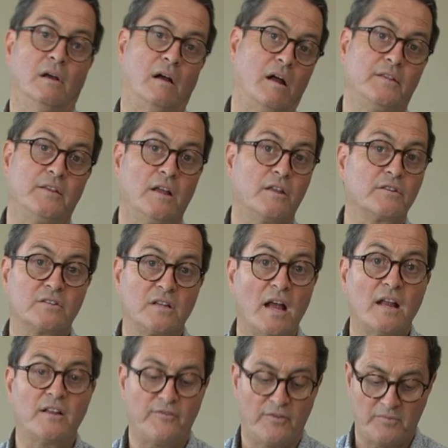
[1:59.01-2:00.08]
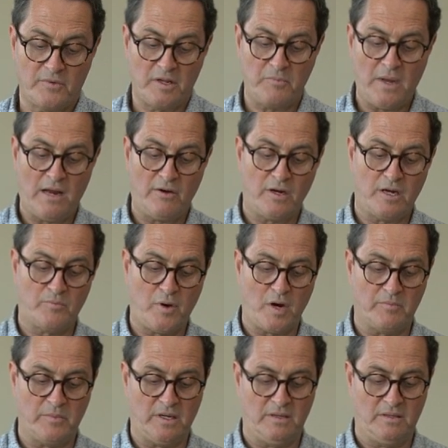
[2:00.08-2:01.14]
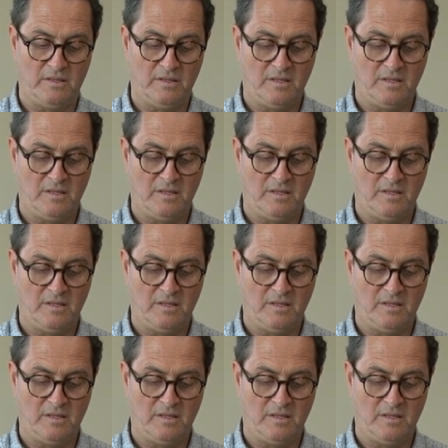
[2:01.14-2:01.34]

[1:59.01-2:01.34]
on the other side from the battery compartment.